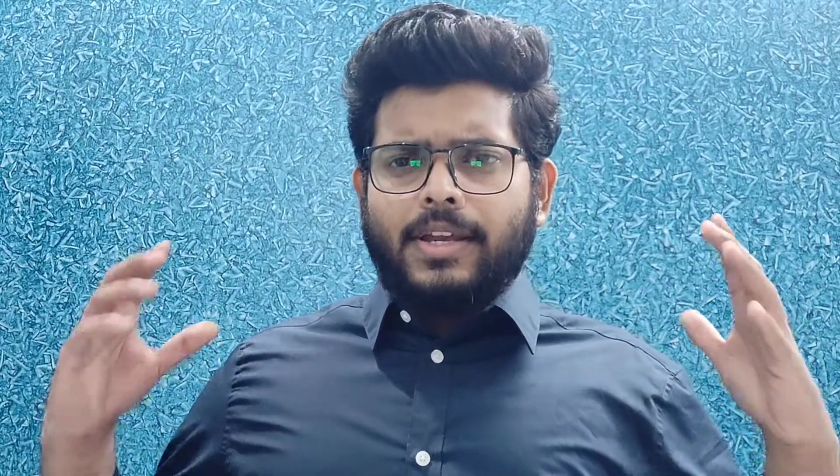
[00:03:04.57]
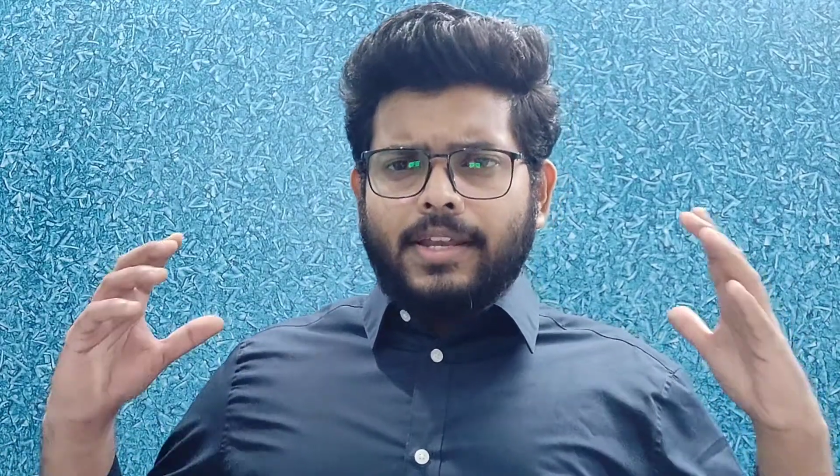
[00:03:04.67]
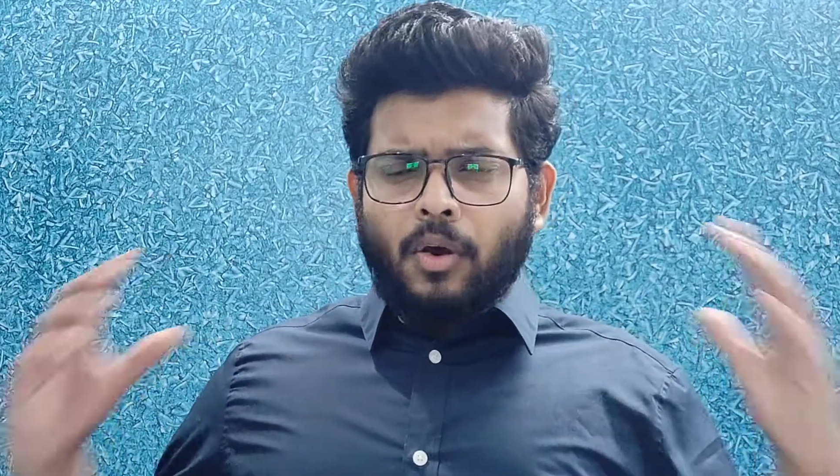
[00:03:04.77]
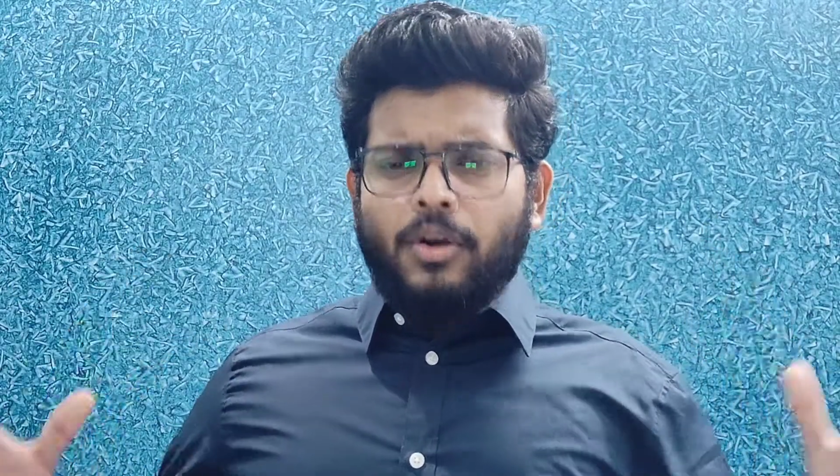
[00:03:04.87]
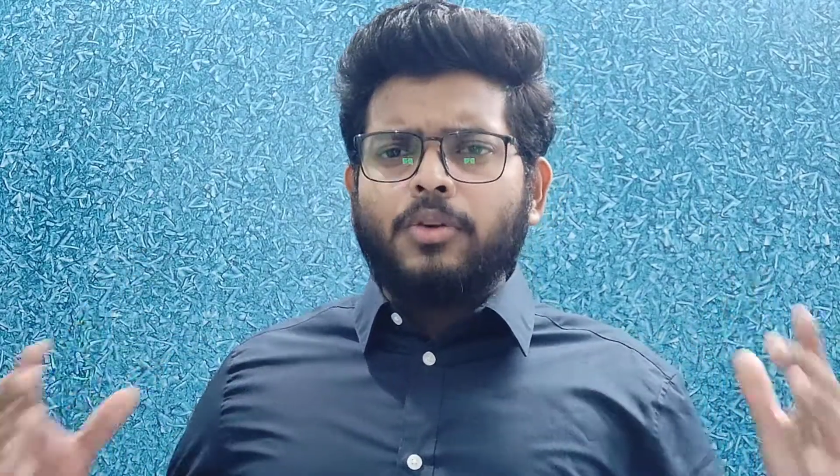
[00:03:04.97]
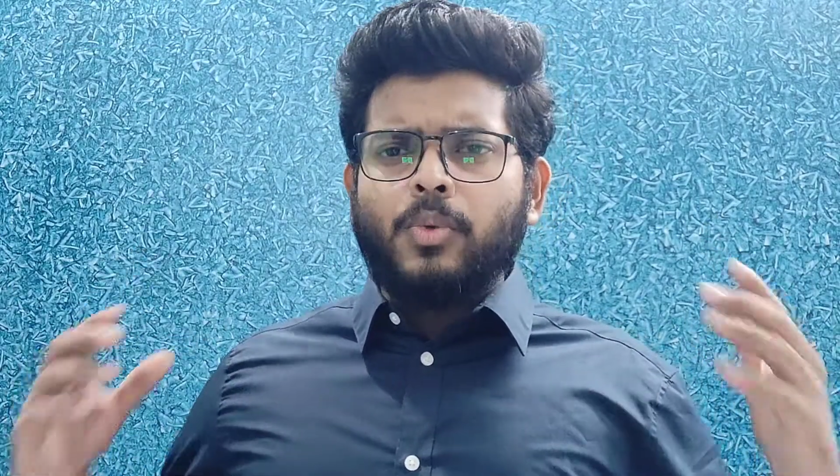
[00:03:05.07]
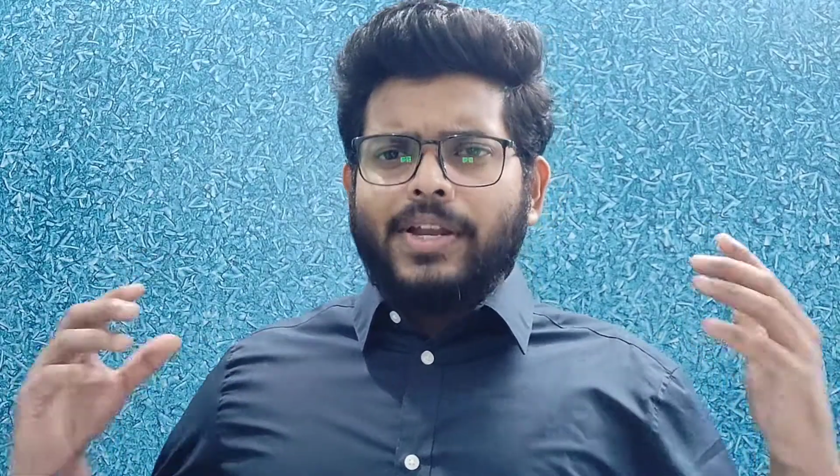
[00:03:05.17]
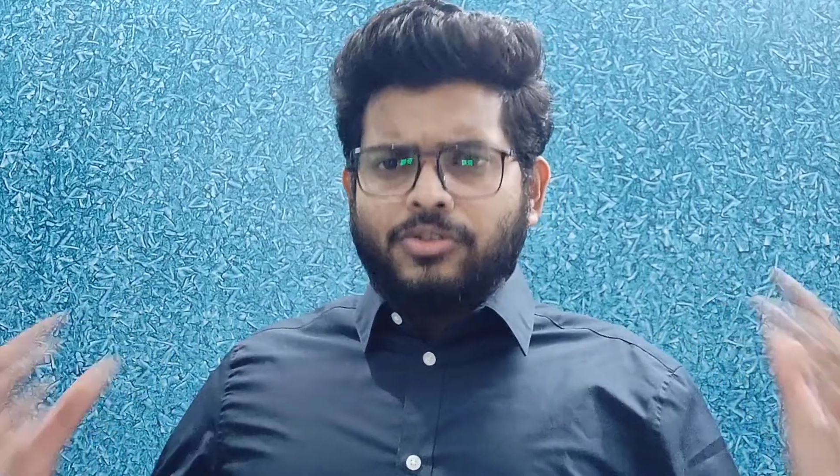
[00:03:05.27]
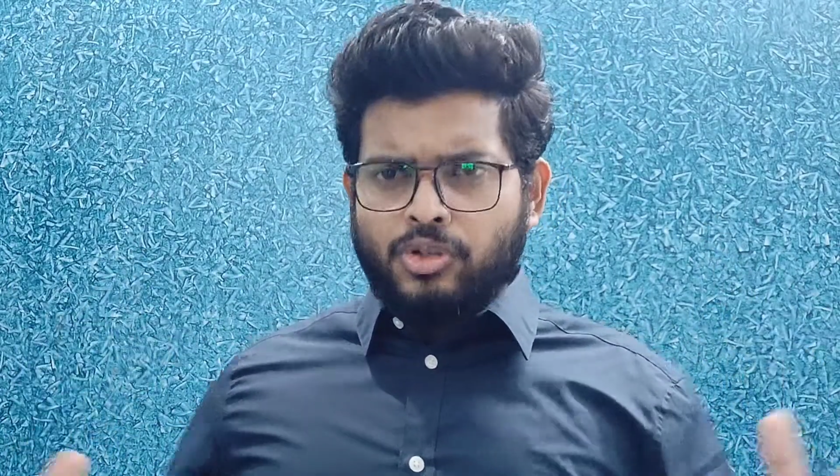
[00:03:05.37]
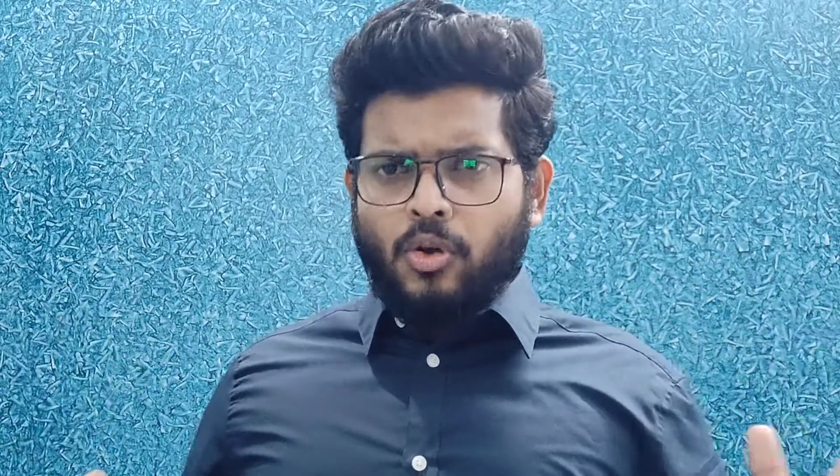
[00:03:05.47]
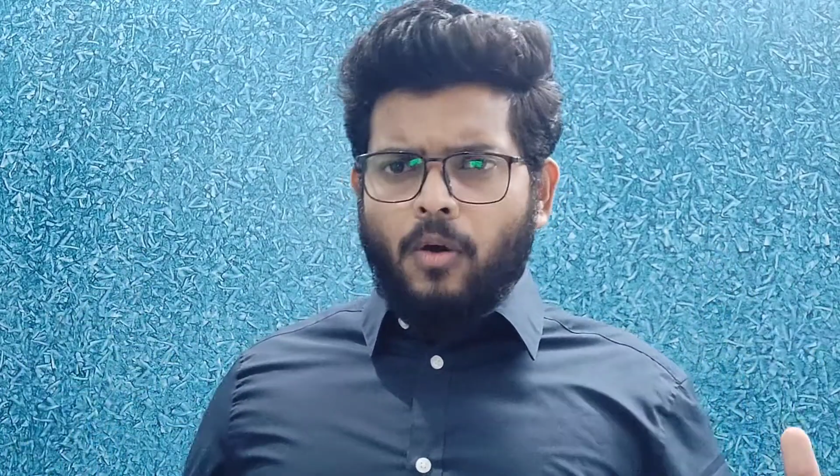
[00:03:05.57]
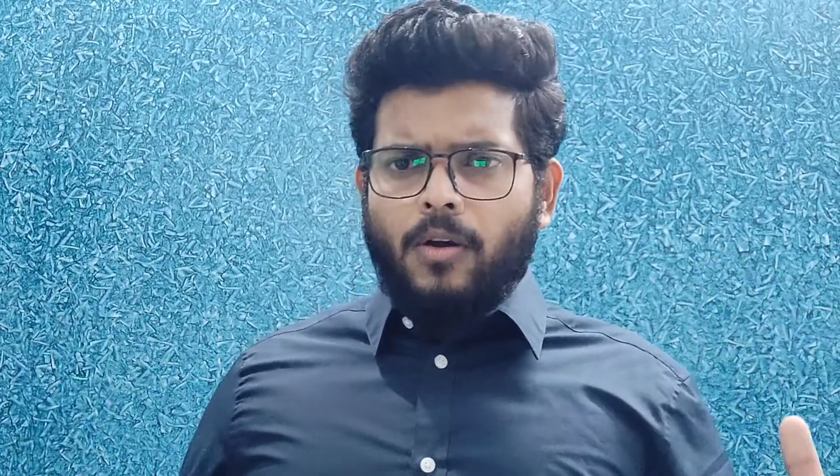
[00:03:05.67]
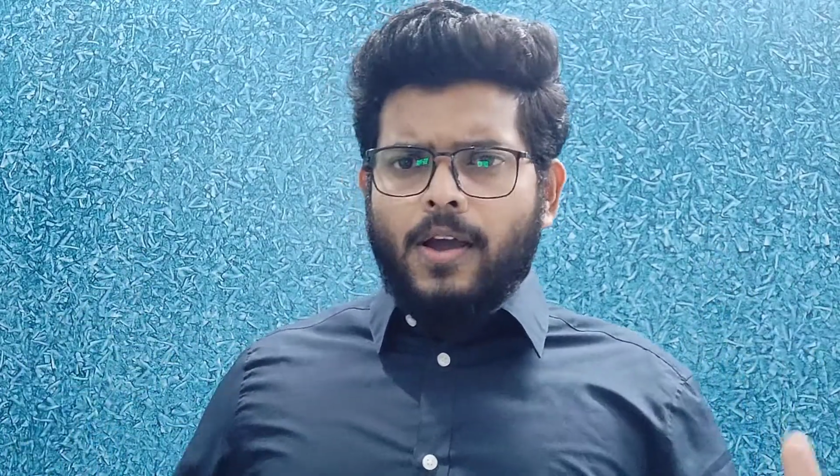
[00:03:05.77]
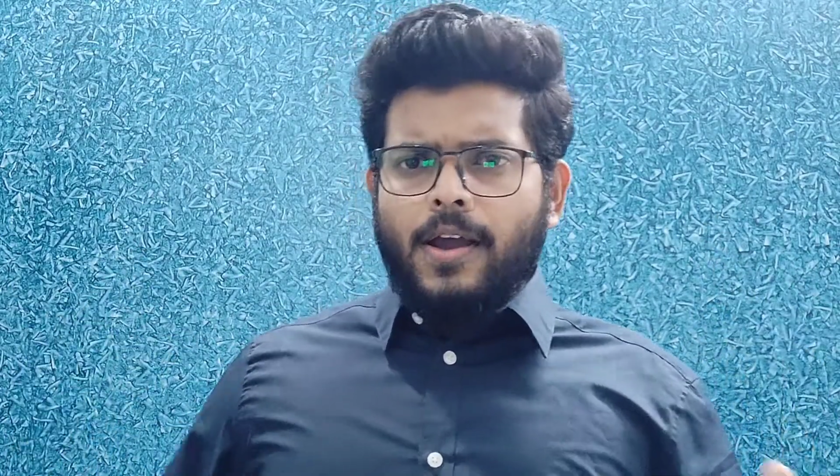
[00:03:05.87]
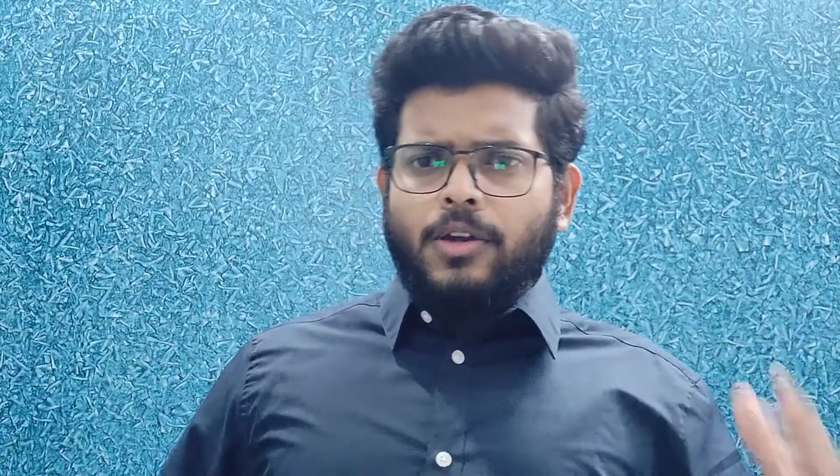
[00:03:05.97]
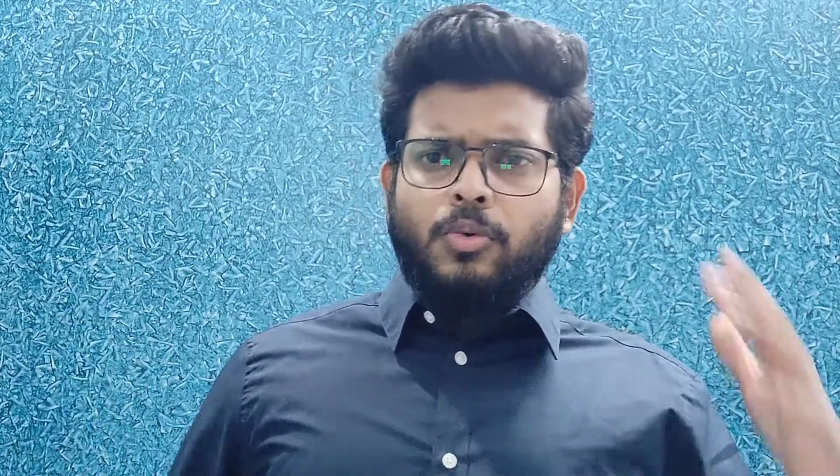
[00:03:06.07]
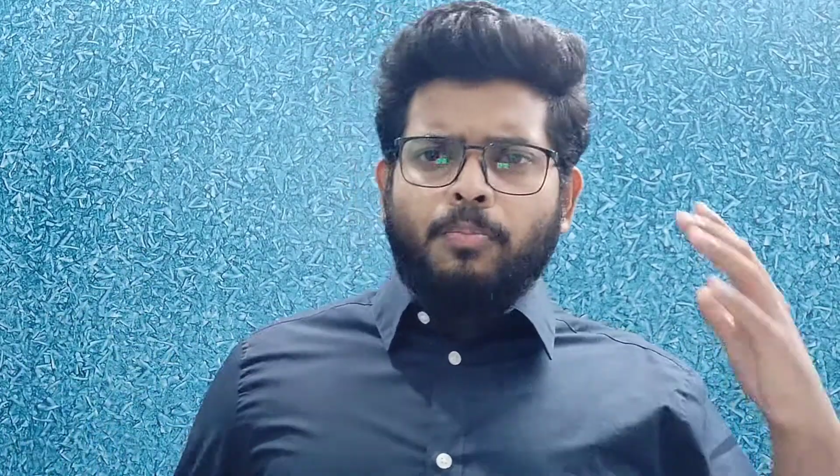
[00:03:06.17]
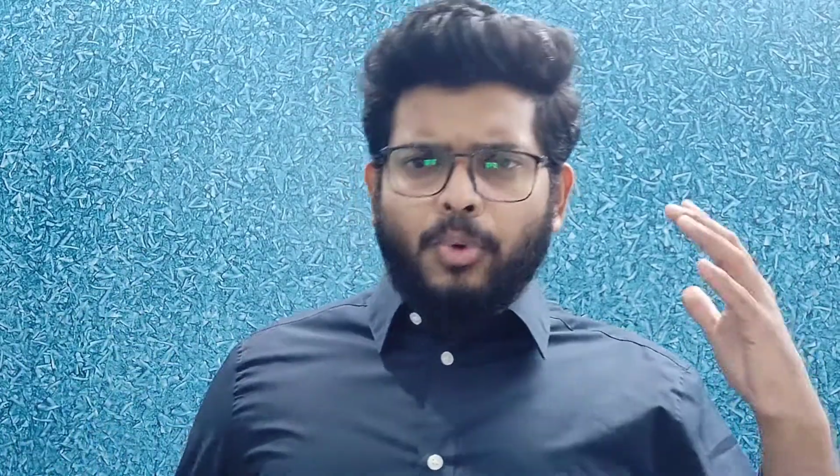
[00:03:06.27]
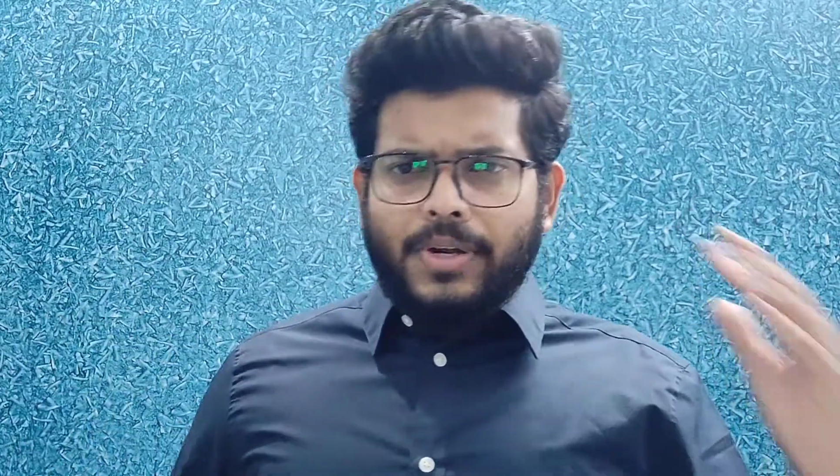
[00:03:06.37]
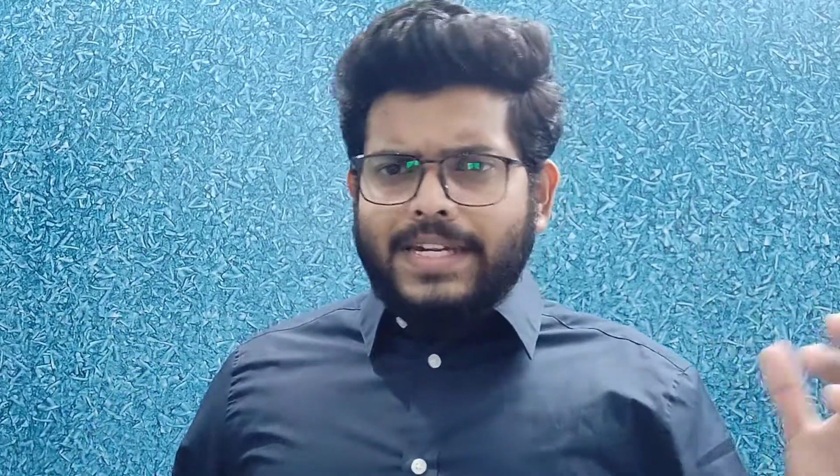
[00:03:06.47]
in order to ensure to
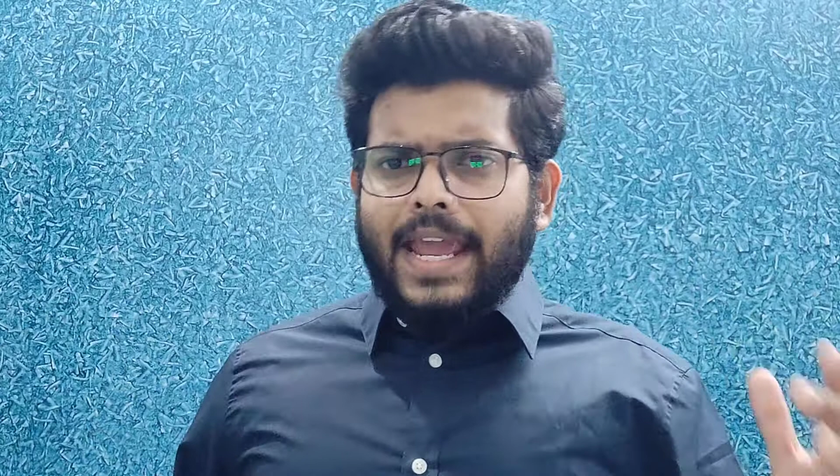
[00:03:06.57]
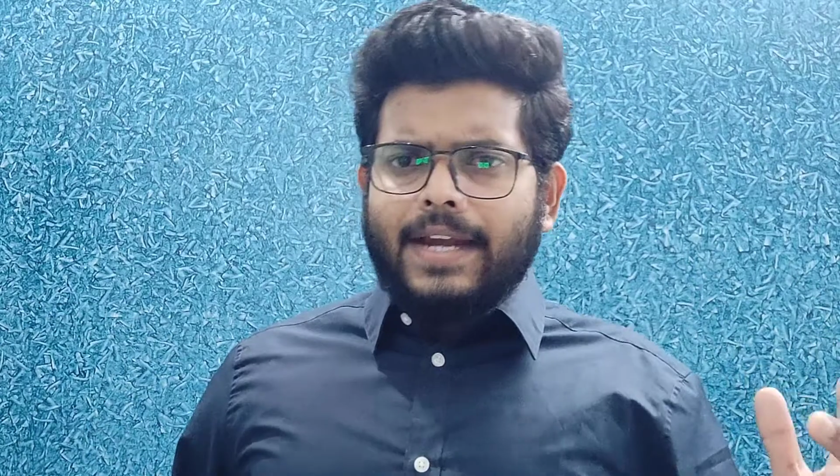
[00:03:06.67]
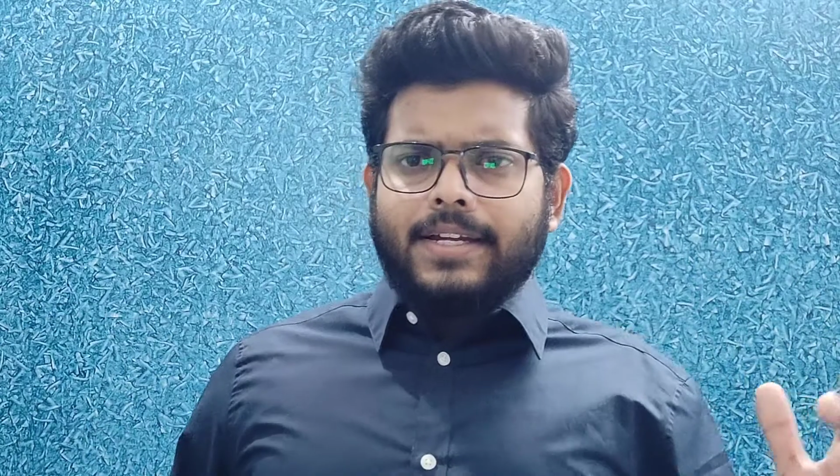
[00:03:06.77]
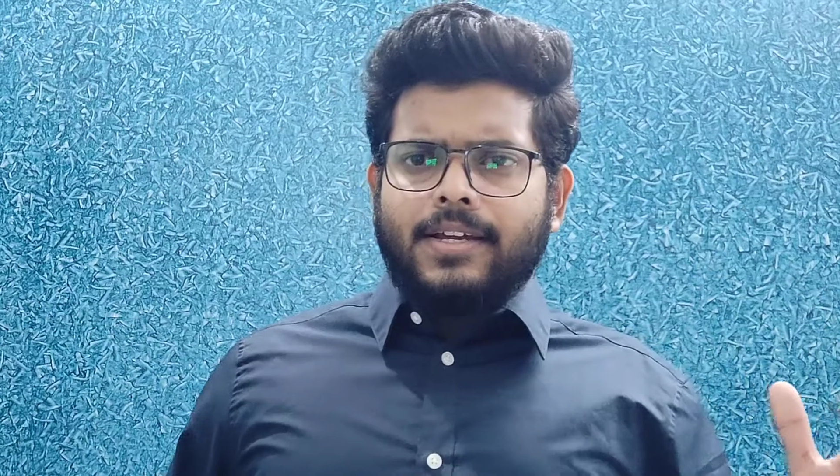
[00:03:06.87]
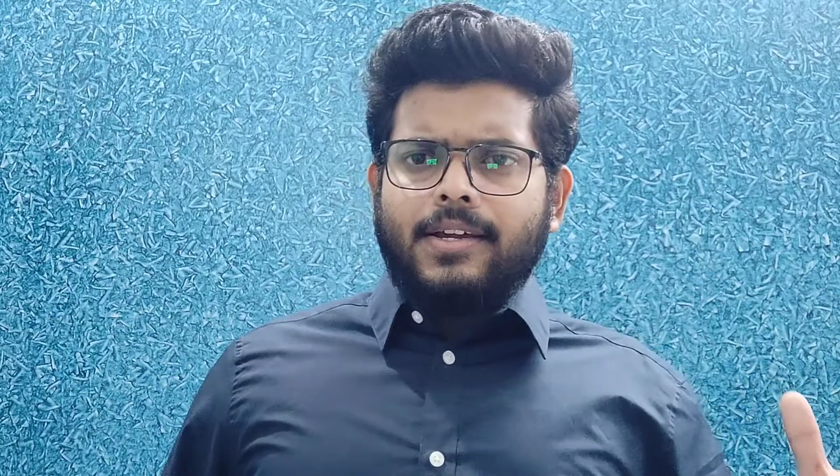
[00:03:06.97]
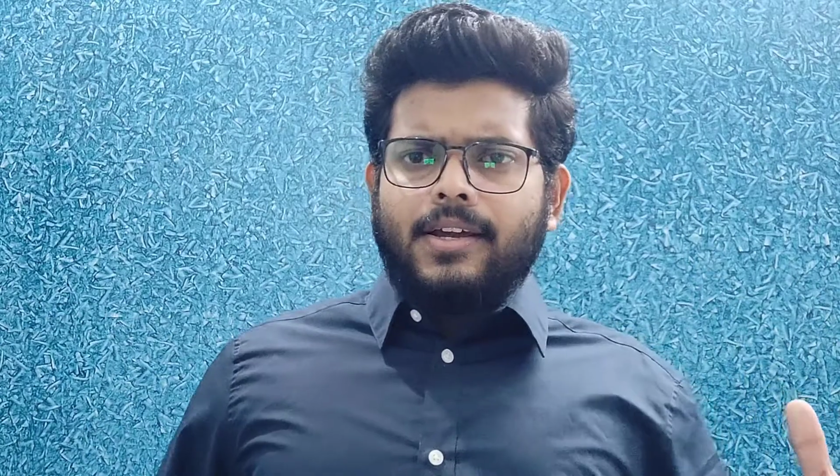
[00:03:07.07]
protect